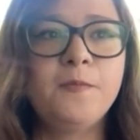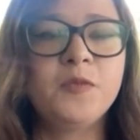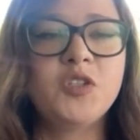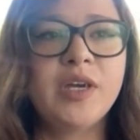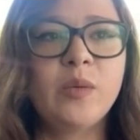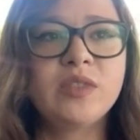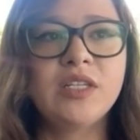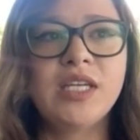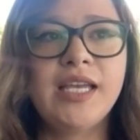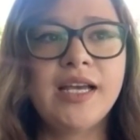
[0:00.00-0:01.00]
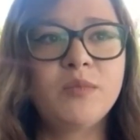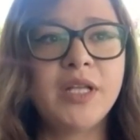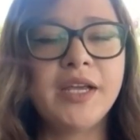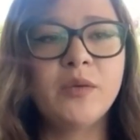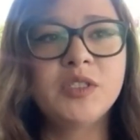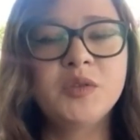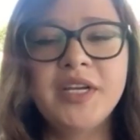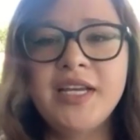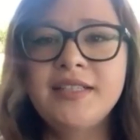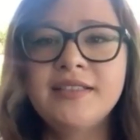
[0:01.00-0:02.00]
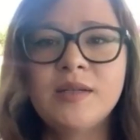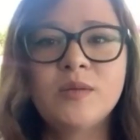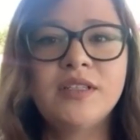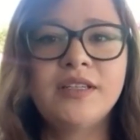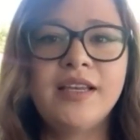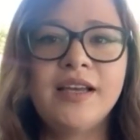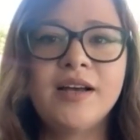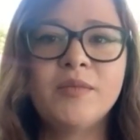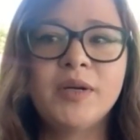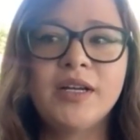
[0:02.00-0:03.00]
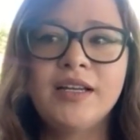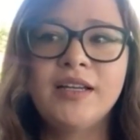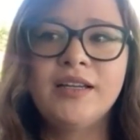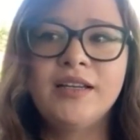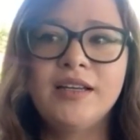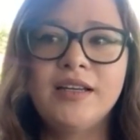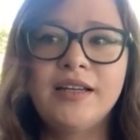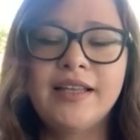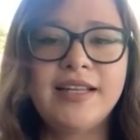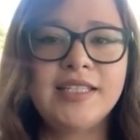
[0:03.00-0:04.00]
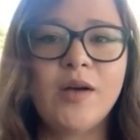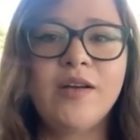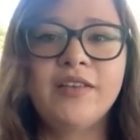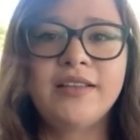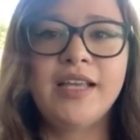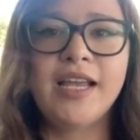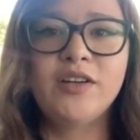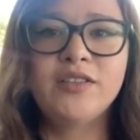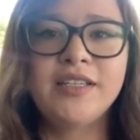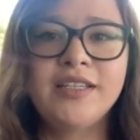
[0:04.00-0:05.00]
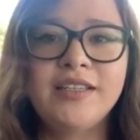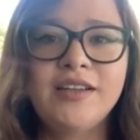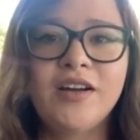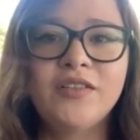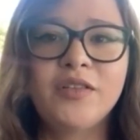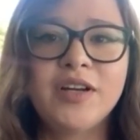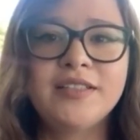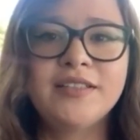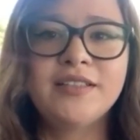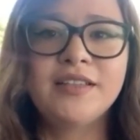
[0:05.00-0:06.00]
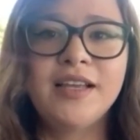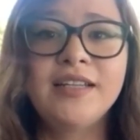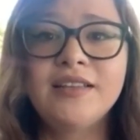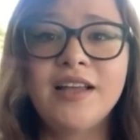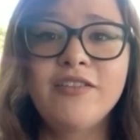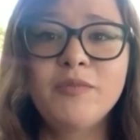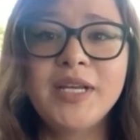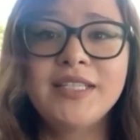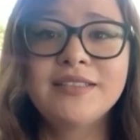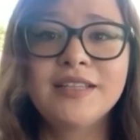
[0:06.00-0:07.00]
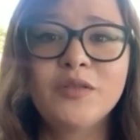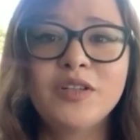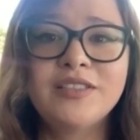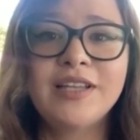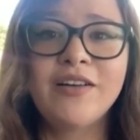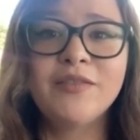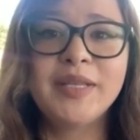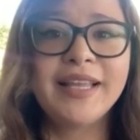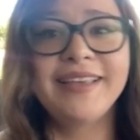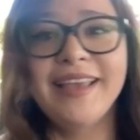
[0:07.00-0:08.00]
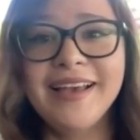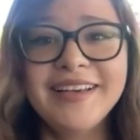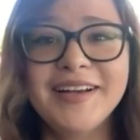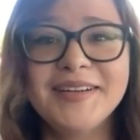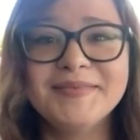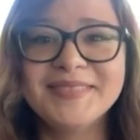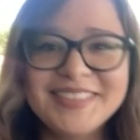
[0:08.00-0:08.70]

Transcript: So I was looking up like retreats, I was looking up, that's how I found the Energy Healing Conference, and a lot of places I reached out have been like, yeah, come.